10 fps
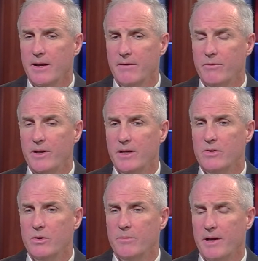if we can
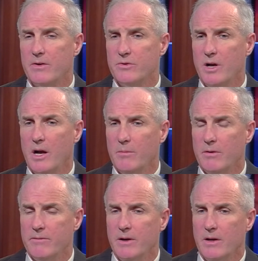do a better job
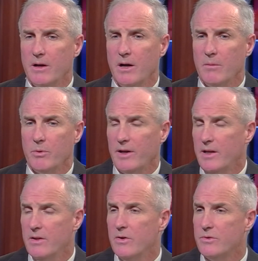of
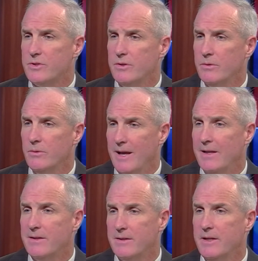bringing those two
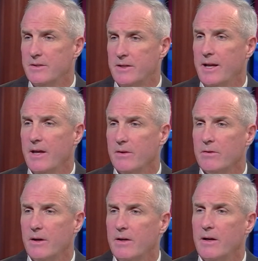entities
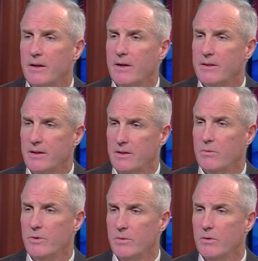together, I think that
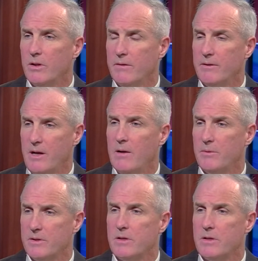we will have accomplished